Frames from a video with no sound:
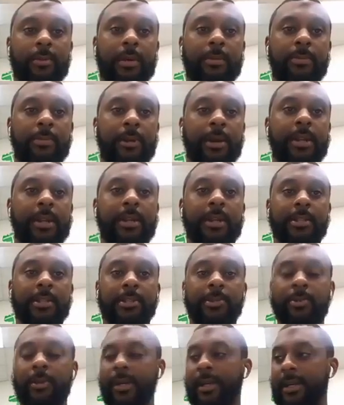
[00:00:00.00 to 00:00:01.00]
we
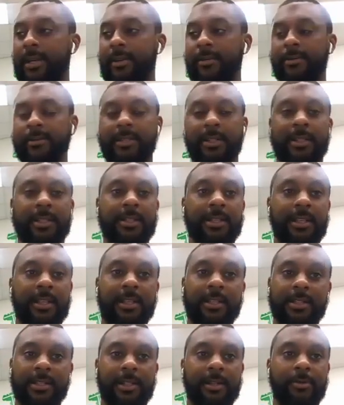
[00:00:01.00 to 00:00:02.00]
pray that you have
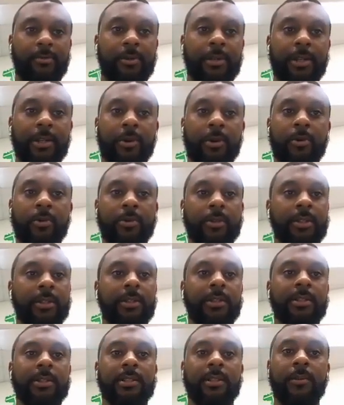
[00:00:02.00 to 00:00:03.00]
success, and we know
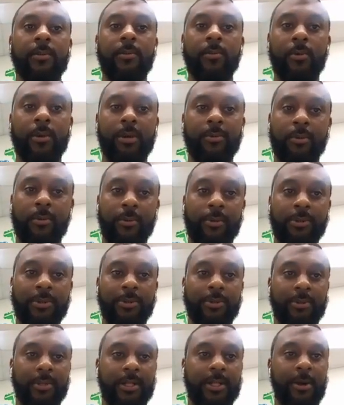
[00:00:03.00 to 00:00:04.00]
someone will
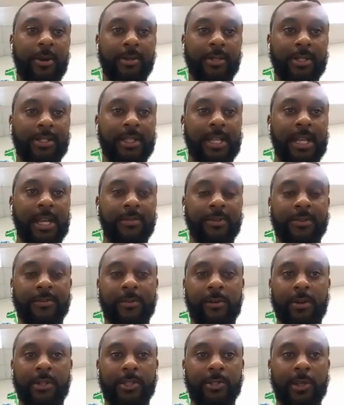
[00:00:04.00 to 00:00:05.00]
want you on the coaching staff
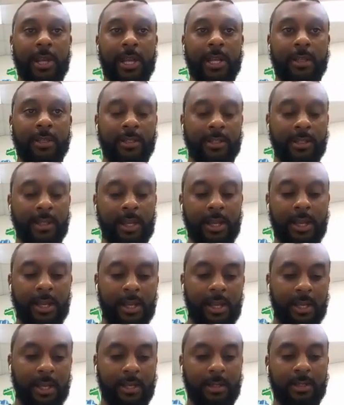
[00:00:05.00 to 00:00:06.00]
as far as tracking,
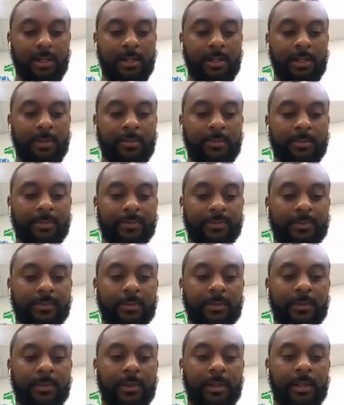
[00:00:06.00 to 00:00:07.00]
uh,
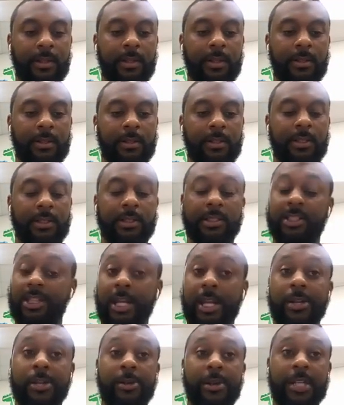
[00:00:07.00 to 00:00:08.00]

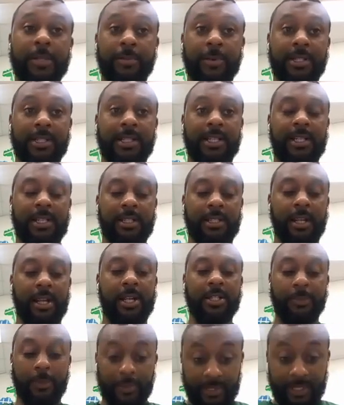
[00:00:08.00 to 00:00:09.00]
sharing your
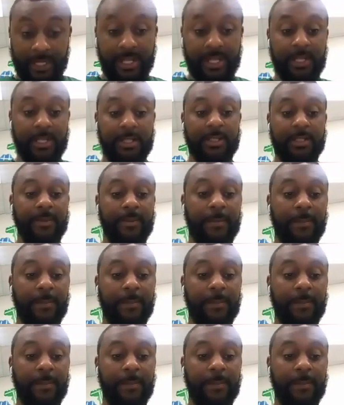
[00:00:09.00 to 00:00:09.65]
expertise